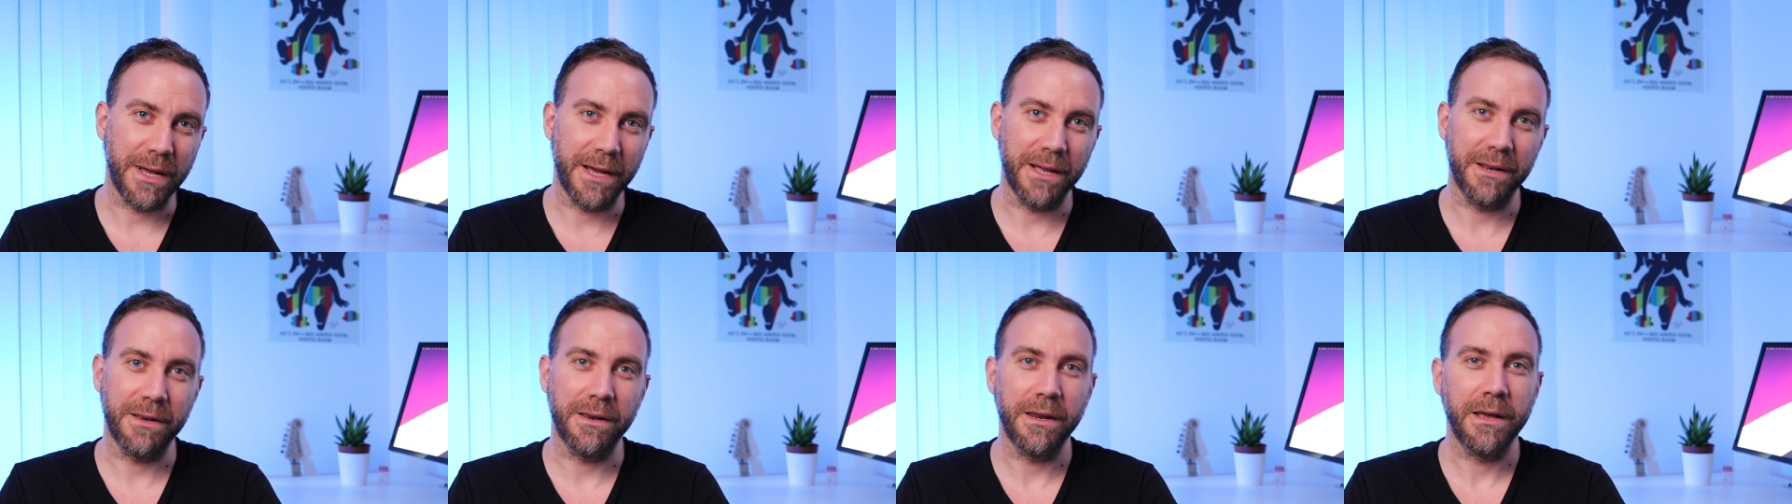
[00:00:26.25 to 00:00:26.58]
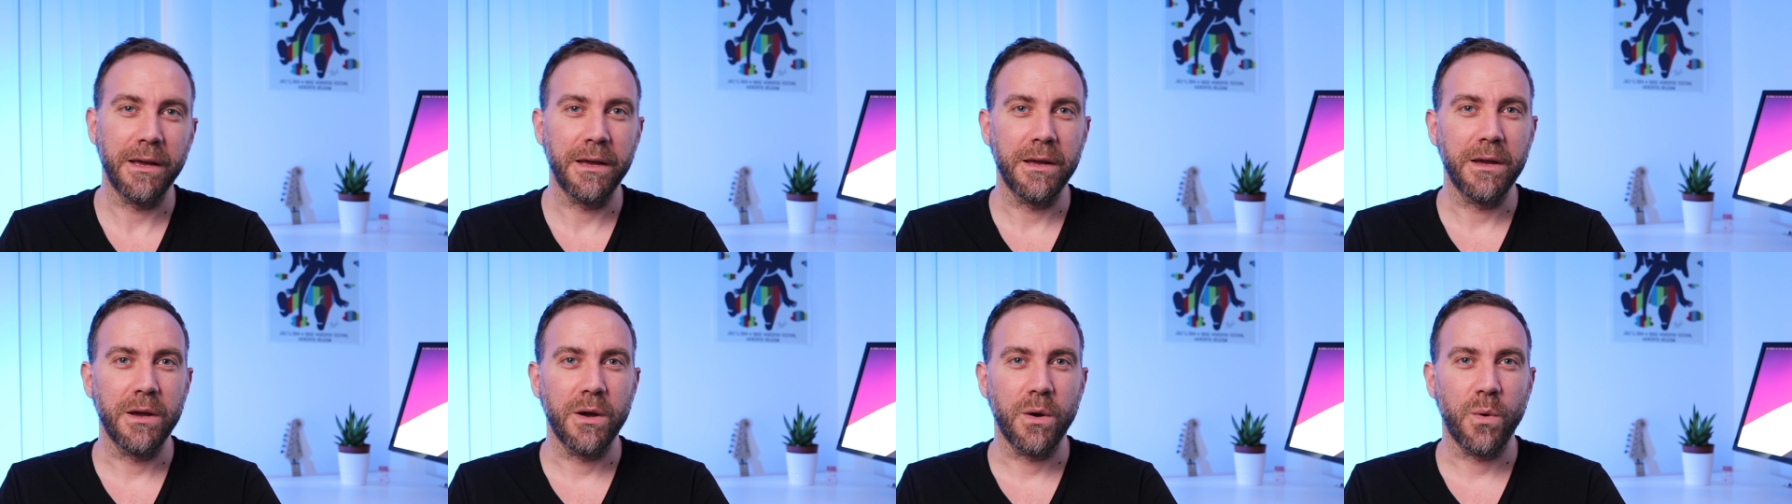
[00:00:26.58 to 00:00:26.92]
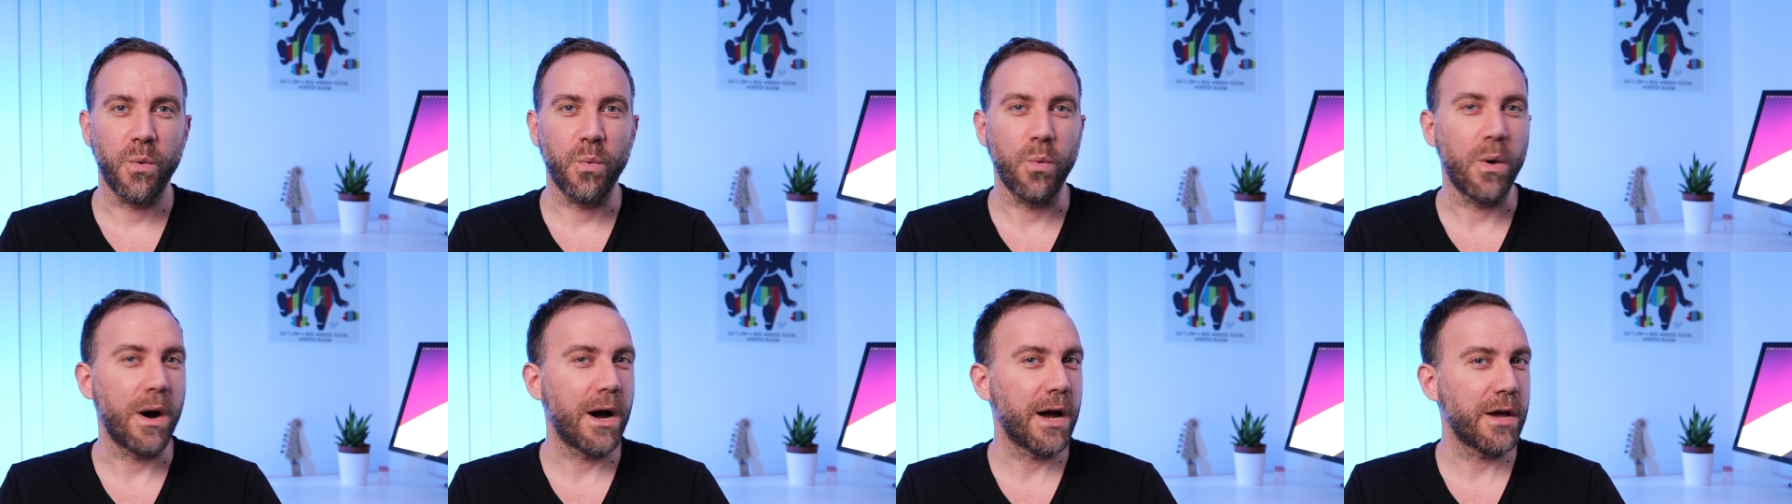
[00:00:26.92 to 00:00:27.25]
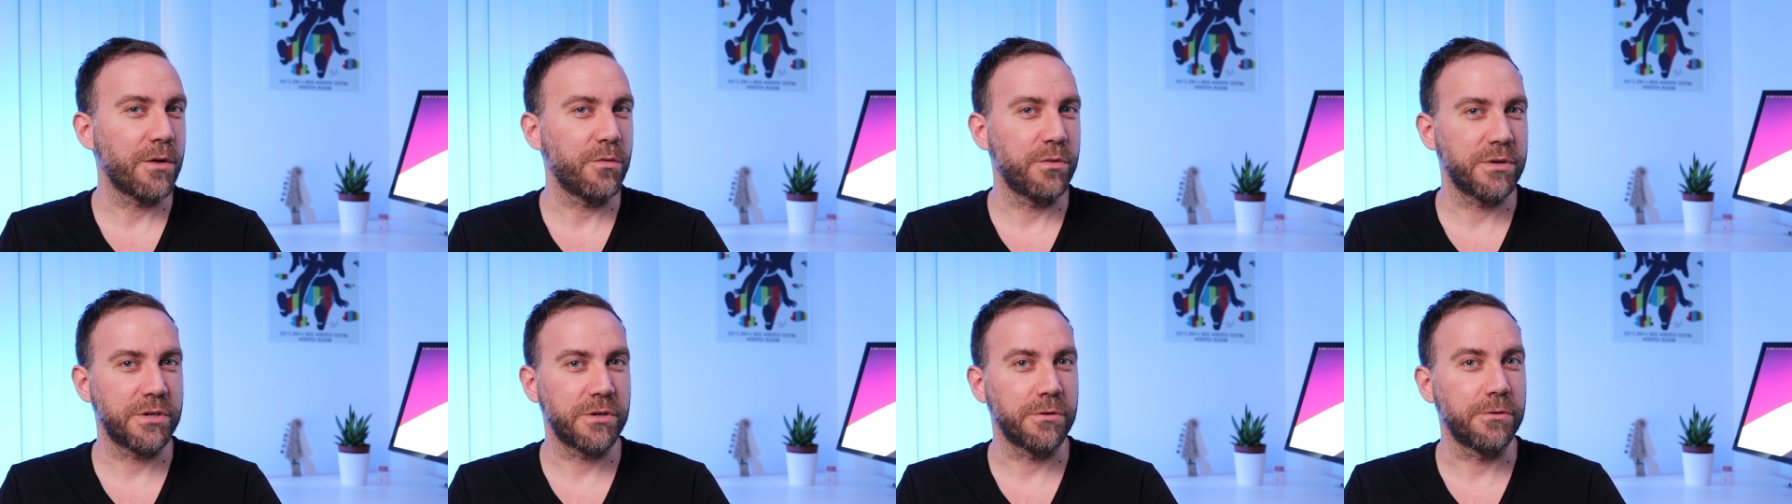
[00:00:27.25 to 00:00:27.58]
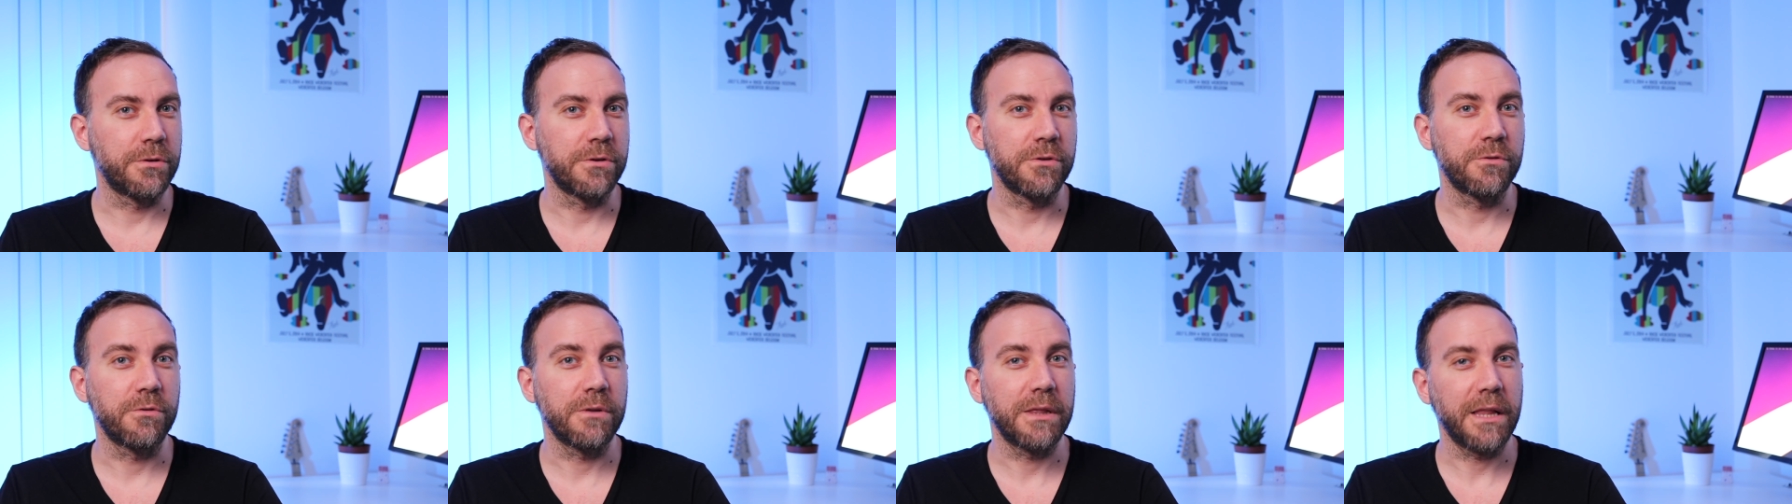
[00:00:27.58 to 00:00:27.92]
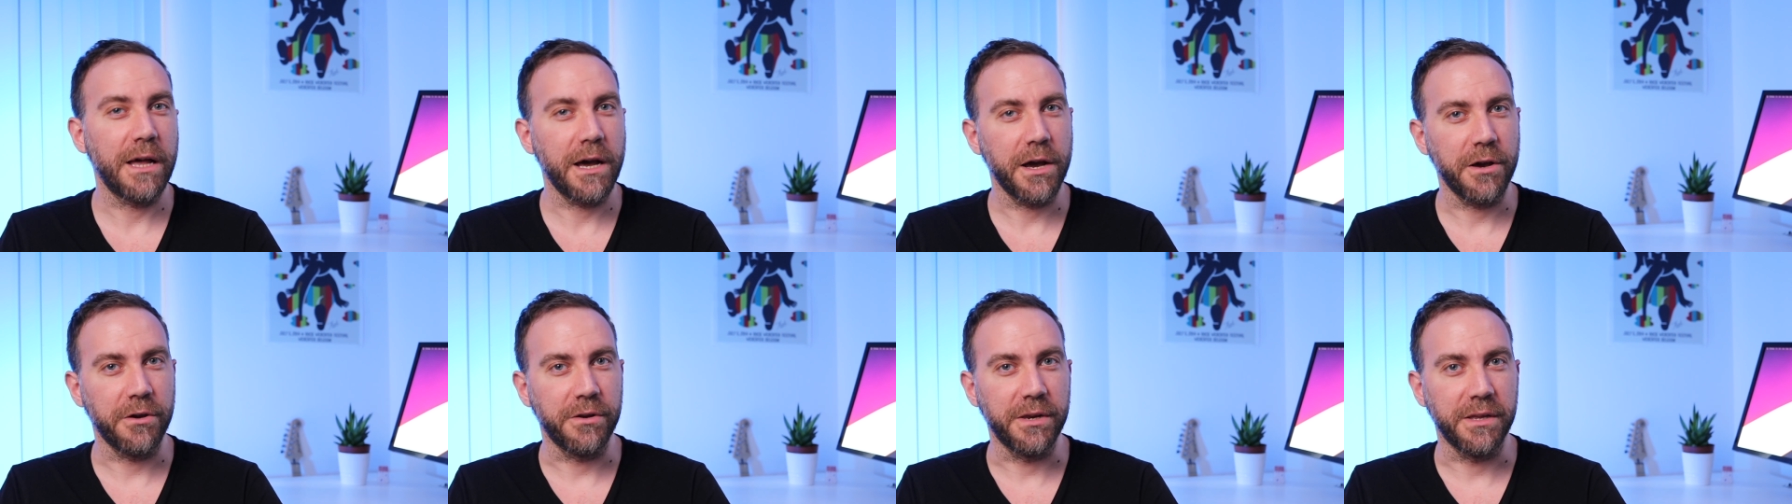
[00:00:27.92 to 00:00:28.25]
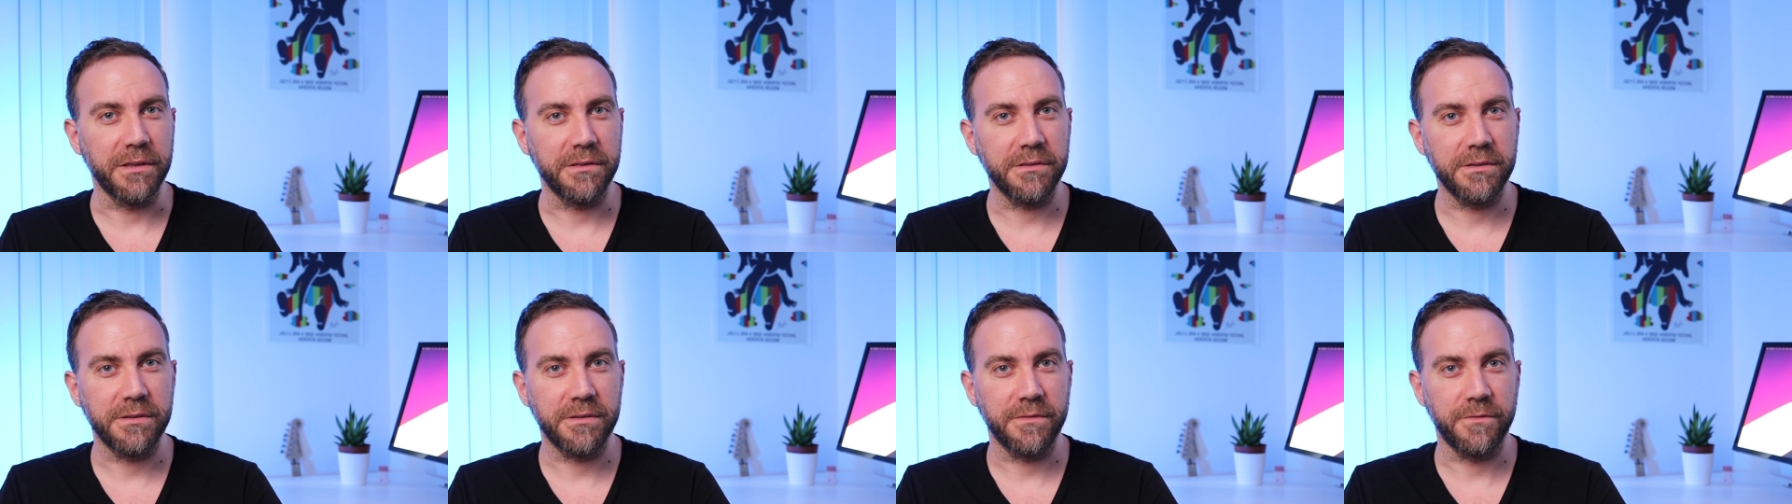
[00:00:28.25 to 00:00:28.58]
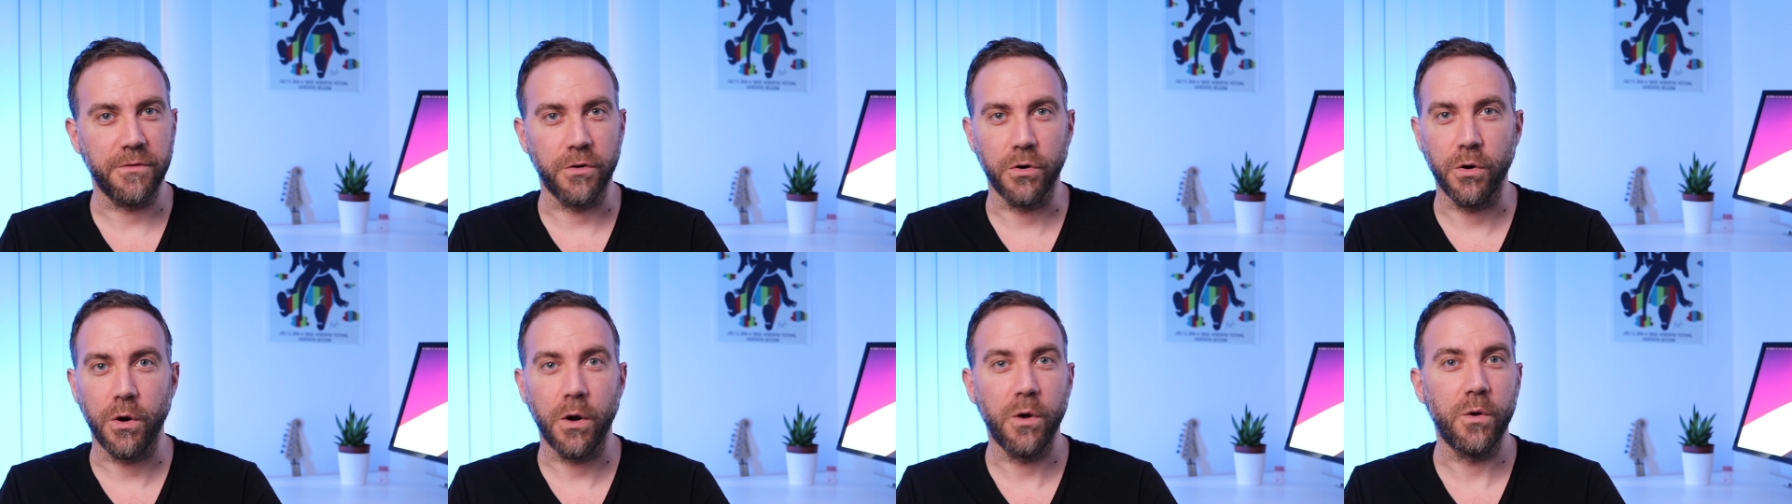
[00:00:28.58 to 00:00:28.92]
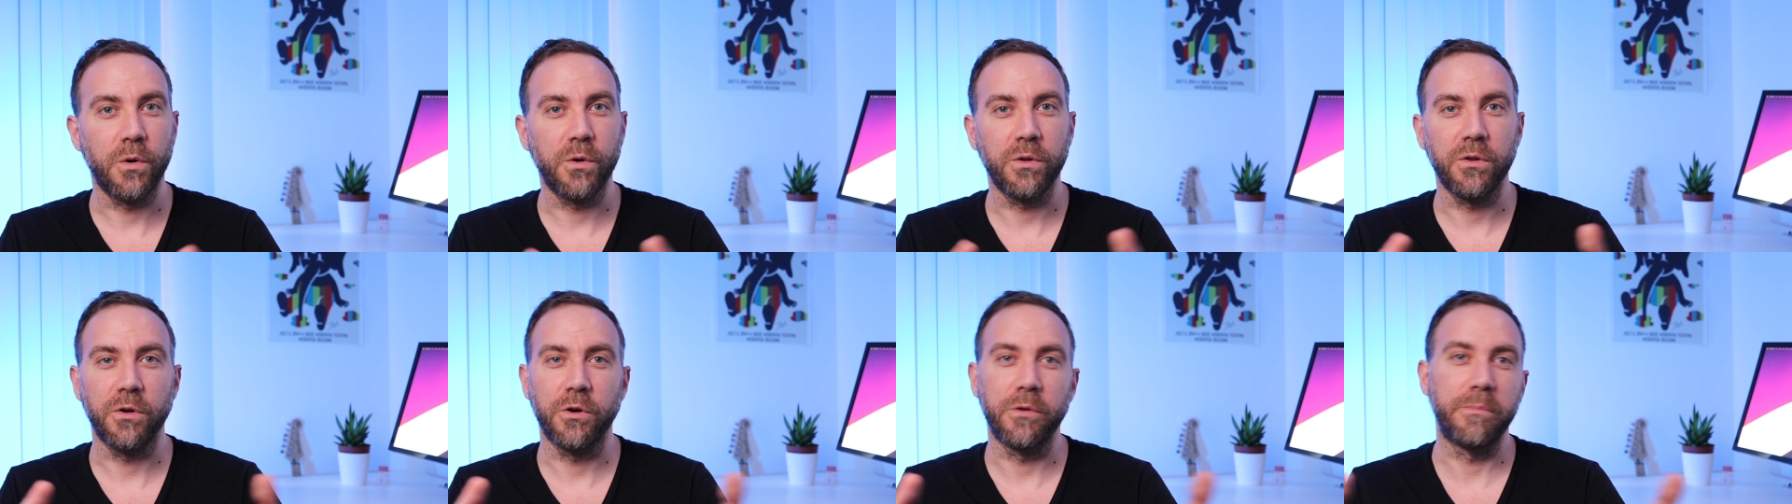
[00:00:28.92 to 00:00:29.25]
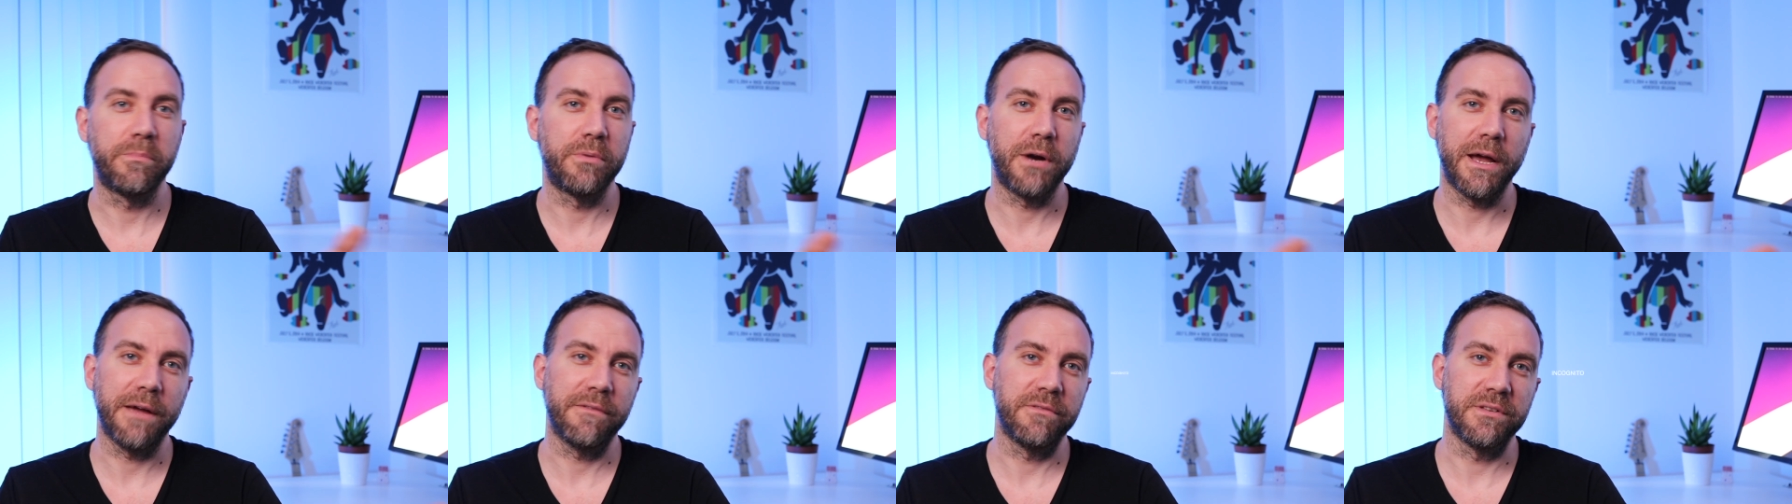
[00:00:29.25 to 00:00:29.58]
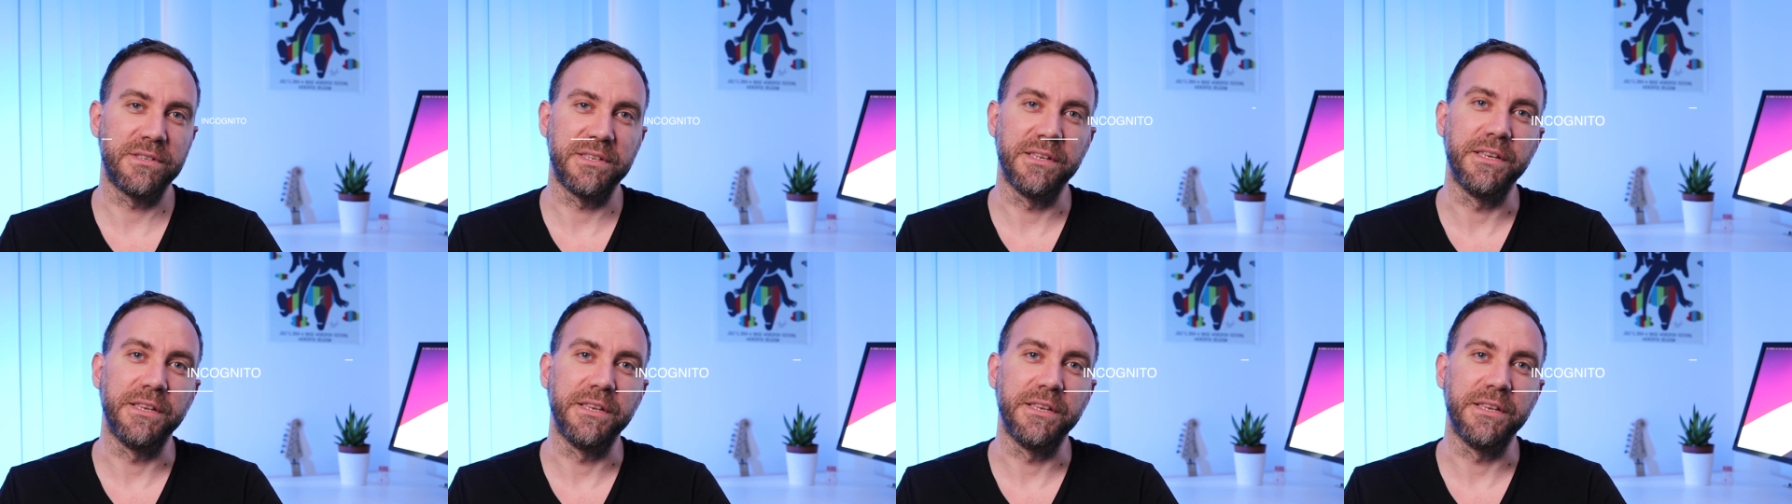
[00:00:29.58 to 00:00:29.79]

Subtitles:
And why we shouldn't rely on it for all our privacy